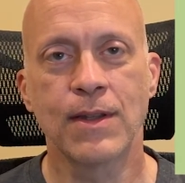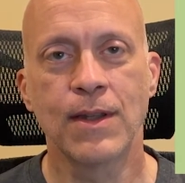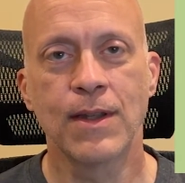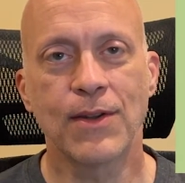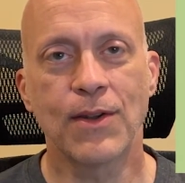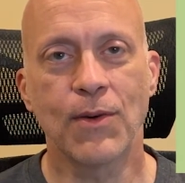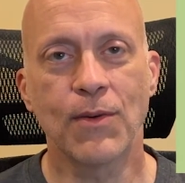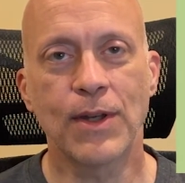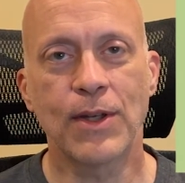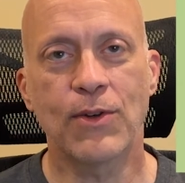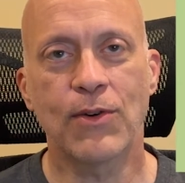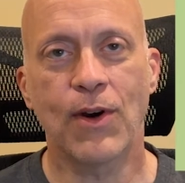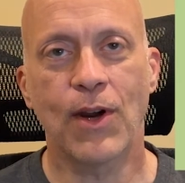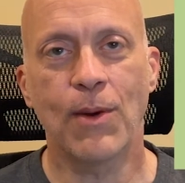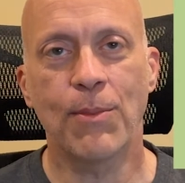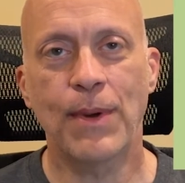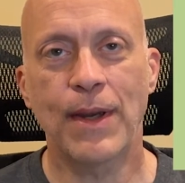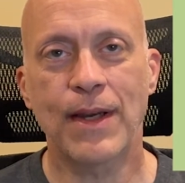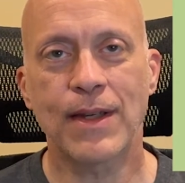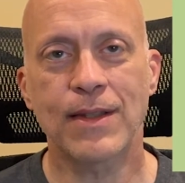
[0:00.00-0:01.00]
The only
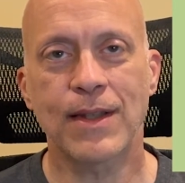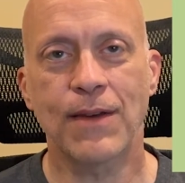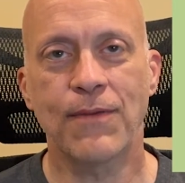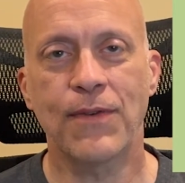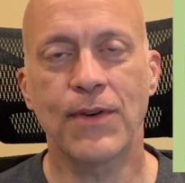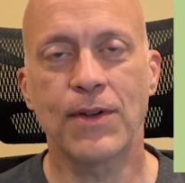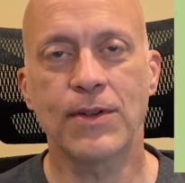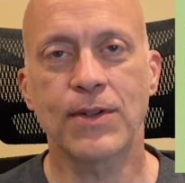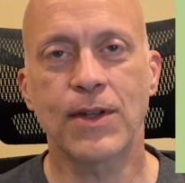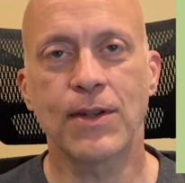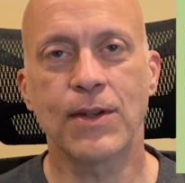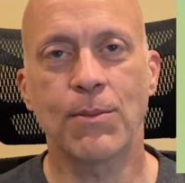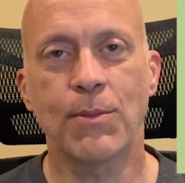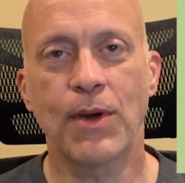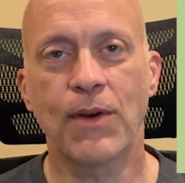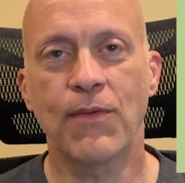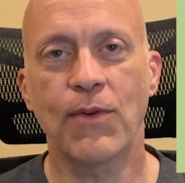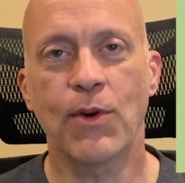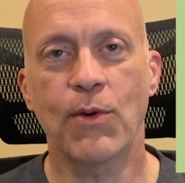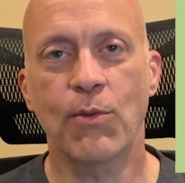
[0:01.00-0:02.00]
drawbacks I felt on the
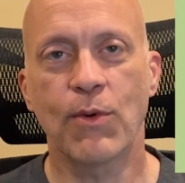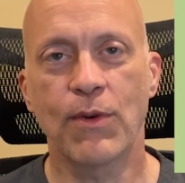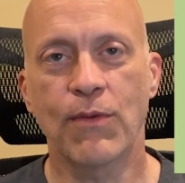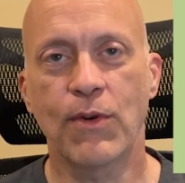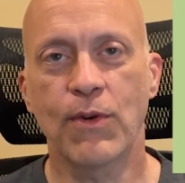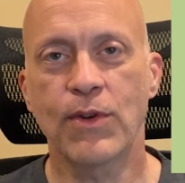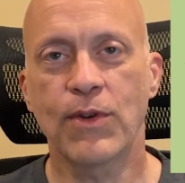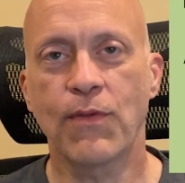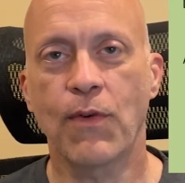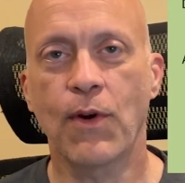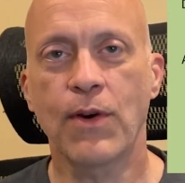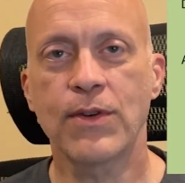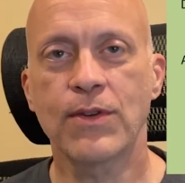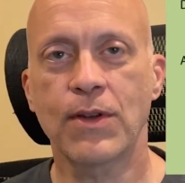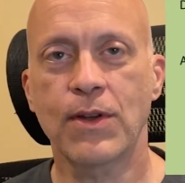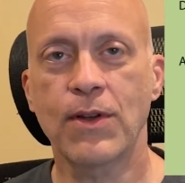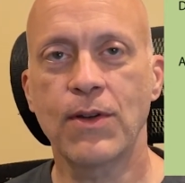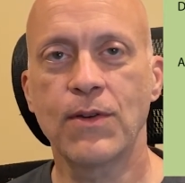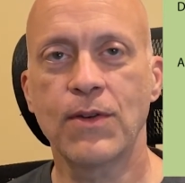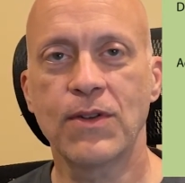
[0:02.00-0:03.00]
Buffalo River as far as
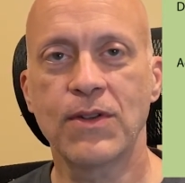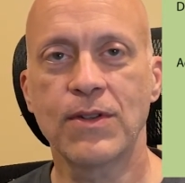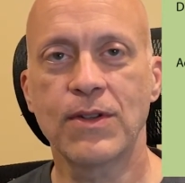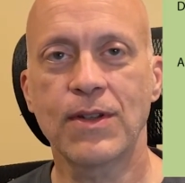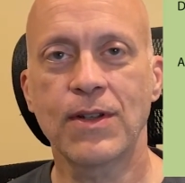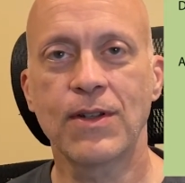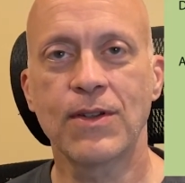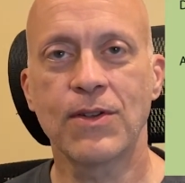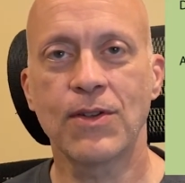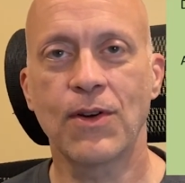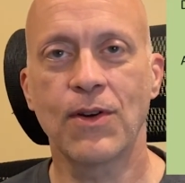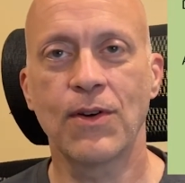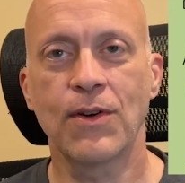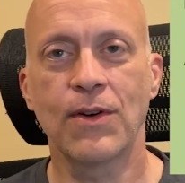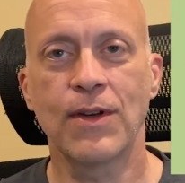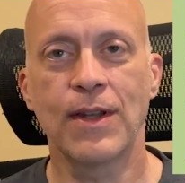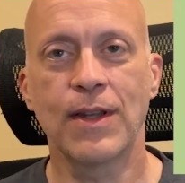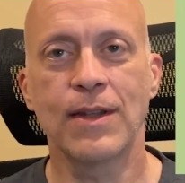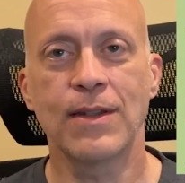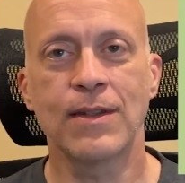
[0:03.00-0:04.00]
seclusion is concerned
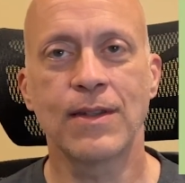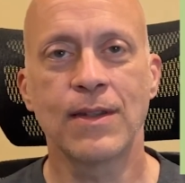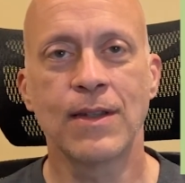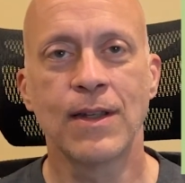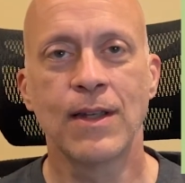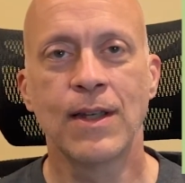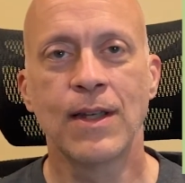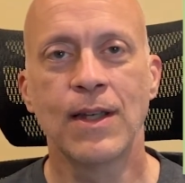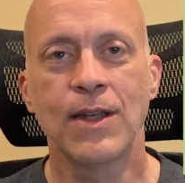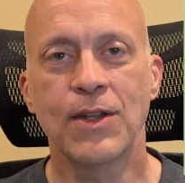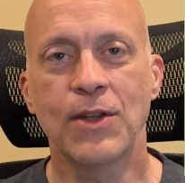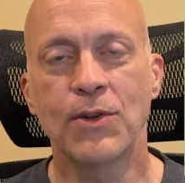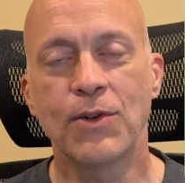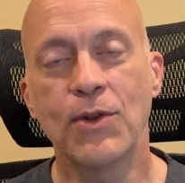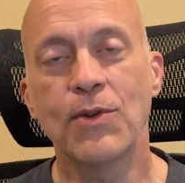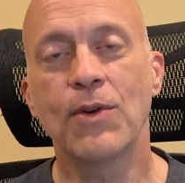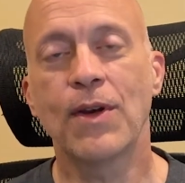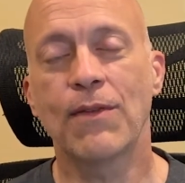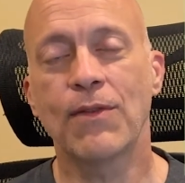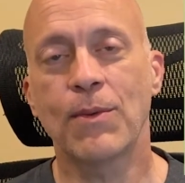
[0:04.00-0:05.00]
is you do
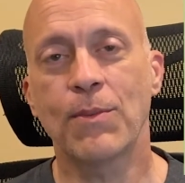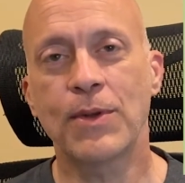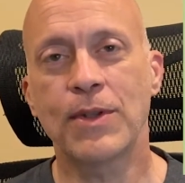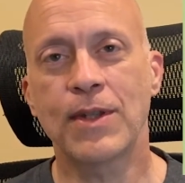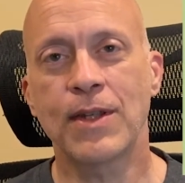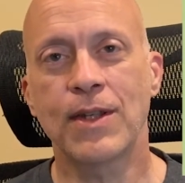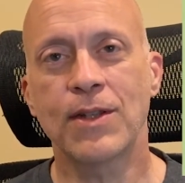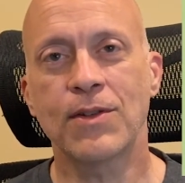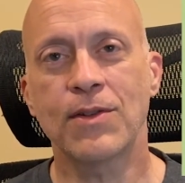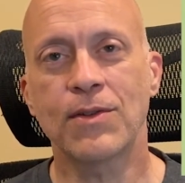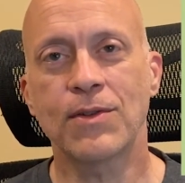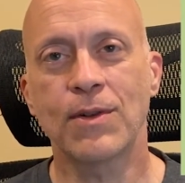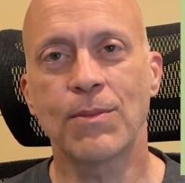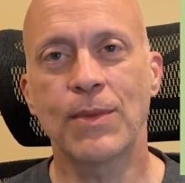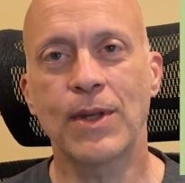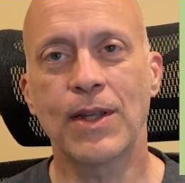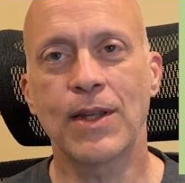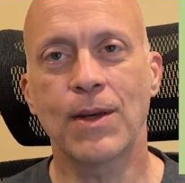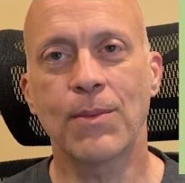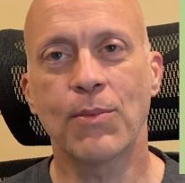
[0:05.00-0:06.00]
have the potential to
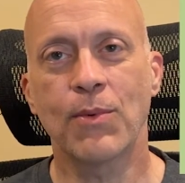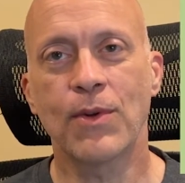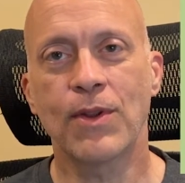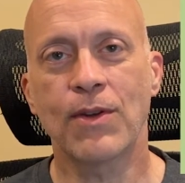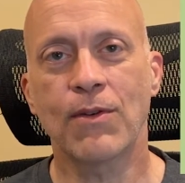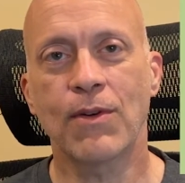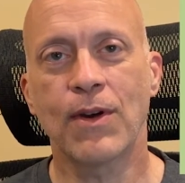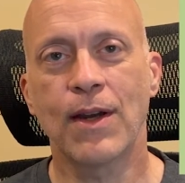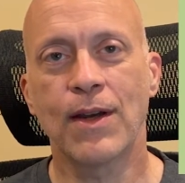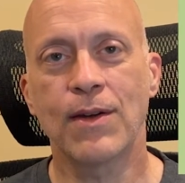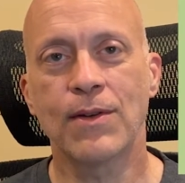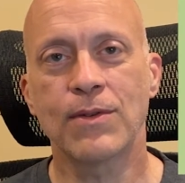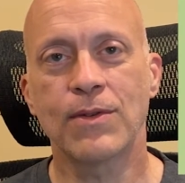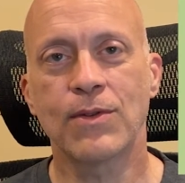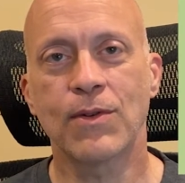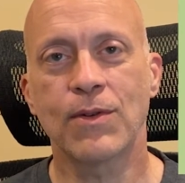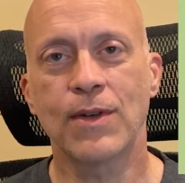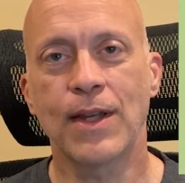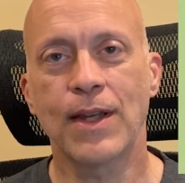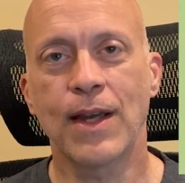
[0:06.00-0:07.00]
meet up with crowds or
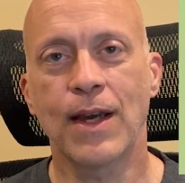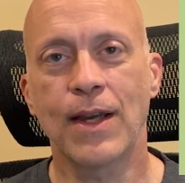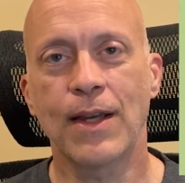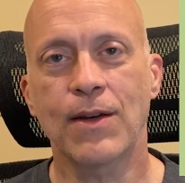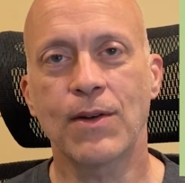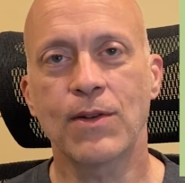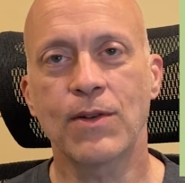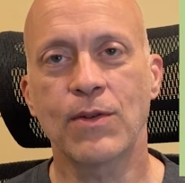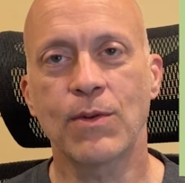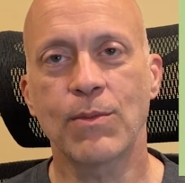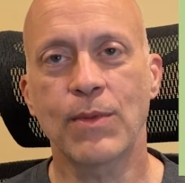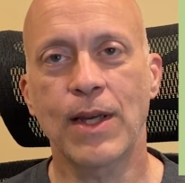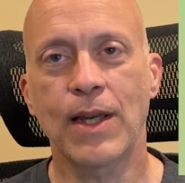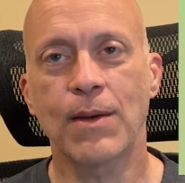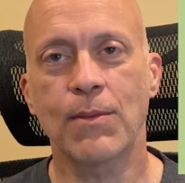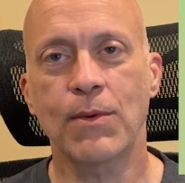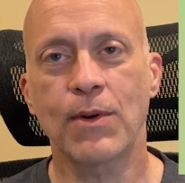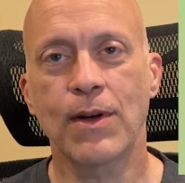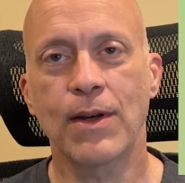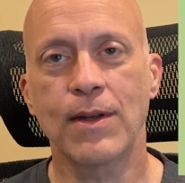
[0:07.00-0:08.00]
day hikers from
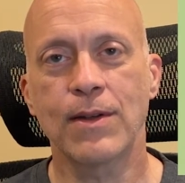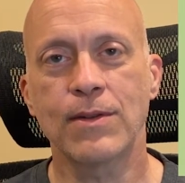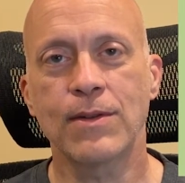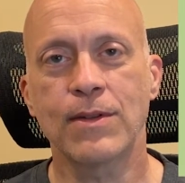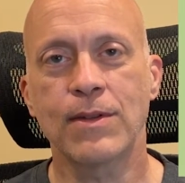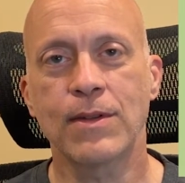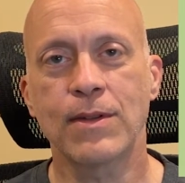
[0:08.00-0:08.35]
campgrounds,